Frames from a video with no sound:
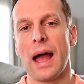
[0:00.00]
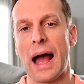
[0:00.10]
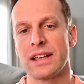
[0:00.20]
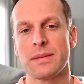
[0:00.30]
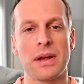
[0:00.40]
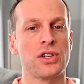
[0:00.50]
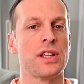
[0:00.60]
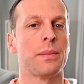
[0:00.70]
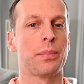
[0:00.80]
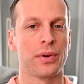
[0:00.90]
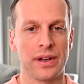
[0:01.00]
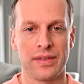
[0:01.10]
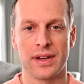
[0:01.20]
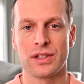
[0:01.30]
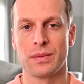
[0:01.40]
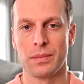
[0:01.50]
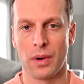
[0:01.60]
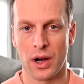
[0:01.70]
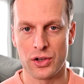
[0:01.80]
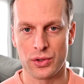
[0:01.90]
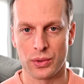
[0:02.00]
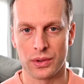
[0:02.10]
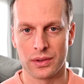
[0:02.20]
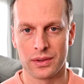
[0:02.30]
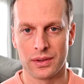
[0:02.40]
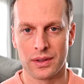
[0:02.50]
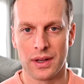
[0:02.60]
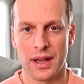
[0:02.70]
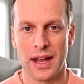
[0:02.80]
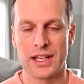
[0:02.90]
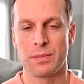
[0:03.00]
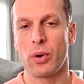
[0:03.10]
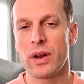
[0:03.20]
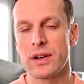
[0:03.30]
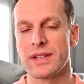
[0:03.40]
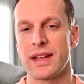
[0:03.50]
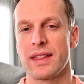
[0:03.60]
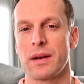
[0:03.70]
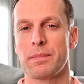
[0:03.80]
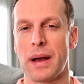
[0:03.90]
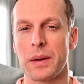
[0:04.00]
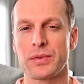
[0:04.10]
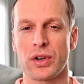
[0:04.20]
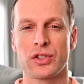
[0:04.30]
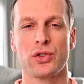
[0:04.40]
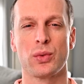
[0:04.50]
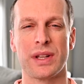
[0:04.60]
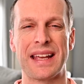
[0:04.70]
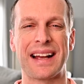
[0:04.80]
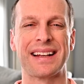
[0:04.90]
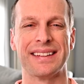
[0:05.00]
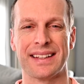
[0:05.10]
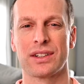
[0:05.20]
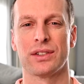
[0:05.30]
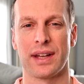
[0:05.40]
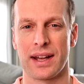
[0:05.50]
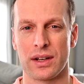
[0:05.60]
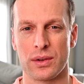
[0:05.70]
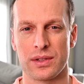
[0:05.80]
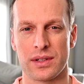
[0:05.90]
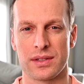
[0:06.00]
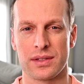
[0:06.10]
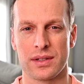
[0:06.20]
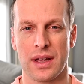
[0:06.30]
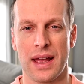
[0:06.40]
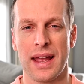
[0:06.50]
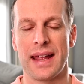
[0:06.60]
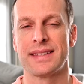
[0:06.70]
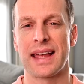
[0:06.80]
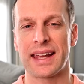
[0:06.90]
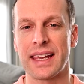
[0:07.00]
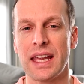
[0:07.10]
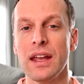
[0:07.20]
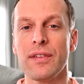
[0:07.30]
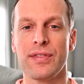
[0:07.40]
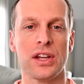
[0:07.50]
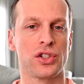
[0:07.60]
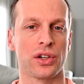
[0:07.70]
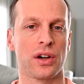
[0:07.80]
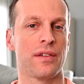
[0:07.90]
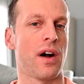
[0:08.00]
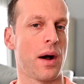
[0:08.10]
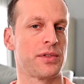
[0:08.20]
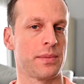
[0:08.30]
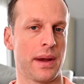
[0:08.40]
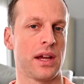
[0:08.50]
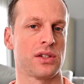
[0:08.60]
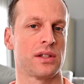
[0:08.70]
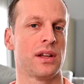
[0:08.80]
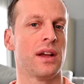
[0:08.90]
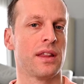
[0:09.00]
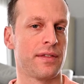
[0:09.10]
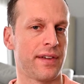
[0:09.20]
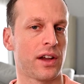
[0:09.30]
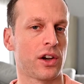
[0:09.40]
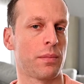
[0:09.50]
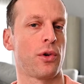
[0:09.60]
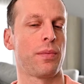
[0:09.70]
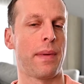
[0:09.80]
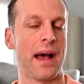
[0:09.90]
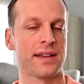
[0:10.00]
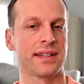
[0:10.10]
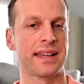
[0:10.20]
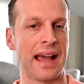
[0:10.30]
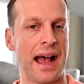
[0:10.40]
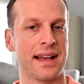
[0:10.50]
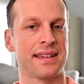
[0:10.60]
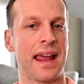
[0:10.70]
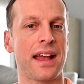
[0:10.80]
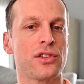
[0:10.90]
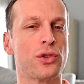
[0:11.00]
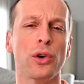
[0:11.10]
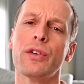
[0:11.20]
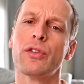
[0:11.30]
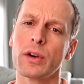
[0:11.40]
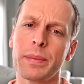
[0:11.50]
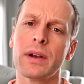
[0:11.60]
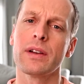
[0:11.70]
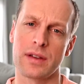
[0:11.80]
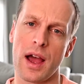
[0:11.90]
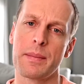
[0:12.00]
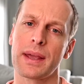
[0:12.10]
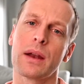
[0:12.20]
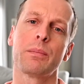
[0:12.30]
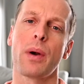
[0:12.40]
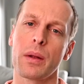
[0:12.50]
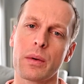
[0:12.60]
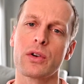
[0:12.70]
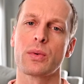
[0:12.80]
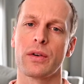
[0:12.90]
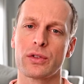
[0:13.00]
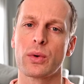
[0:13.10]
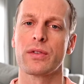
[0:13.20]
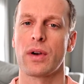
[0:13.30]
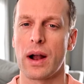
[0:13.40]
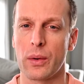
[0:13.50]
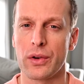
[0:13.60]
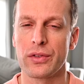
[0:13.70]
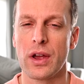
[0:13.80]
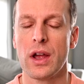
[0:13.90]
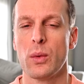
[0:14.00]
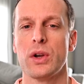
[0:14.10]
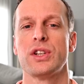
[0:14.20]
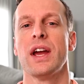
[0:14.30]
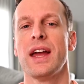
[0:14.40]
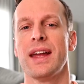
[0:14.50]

As I mentioned in the previous module, it's important to understand that bowel obstruction is really a clinical diagnosis. It's that key feature of obstipation, the failure to both pass gas and stool for a period of time, again, probably around 12 to 24 hours, which